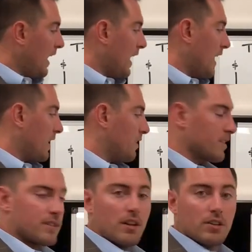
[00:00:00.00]
And
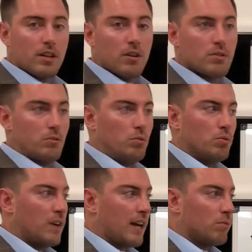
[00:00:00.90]
the seller goes,
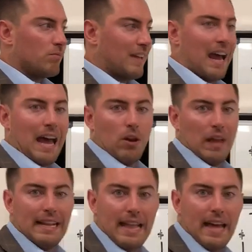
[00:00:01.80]
ooh, I don't
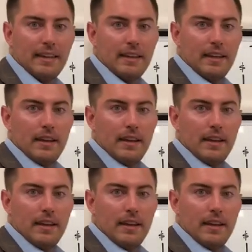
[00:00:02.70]
like that.